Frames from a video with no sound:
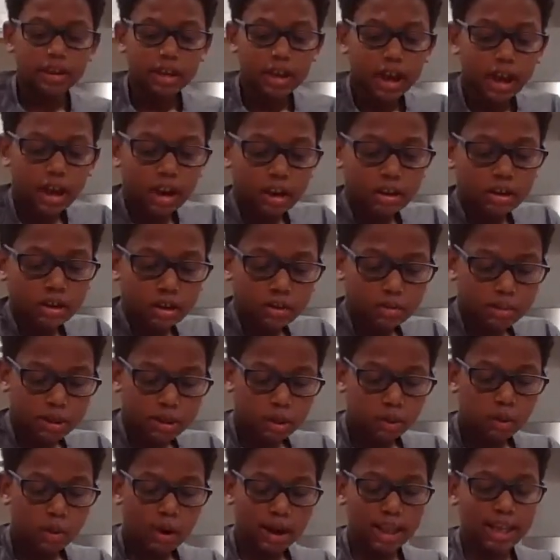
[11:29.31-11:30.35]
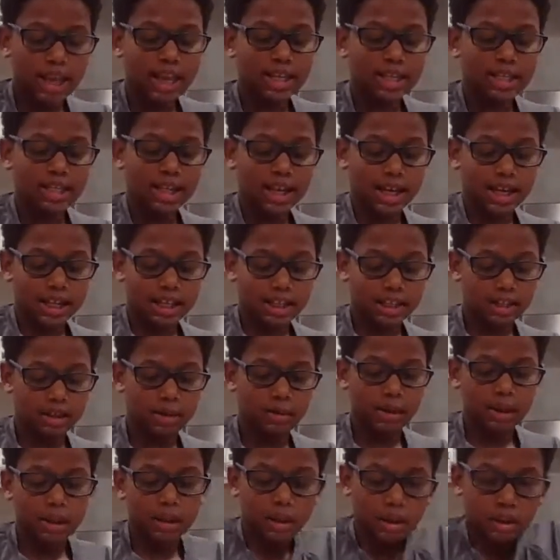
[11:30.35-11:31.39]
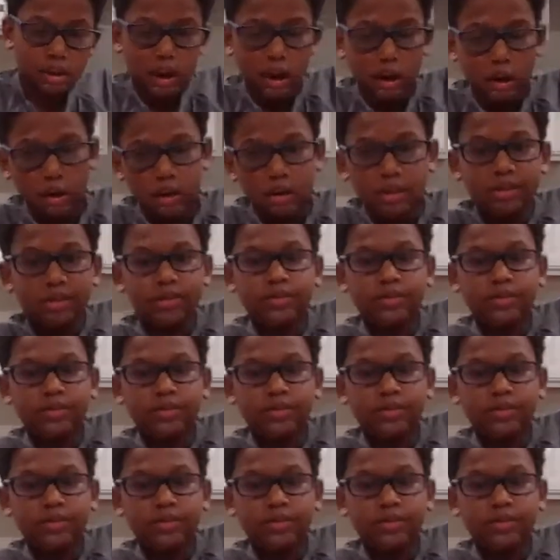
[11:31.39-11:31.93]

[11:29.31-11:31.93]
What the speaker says: It only took me 28 seconds to make the dough,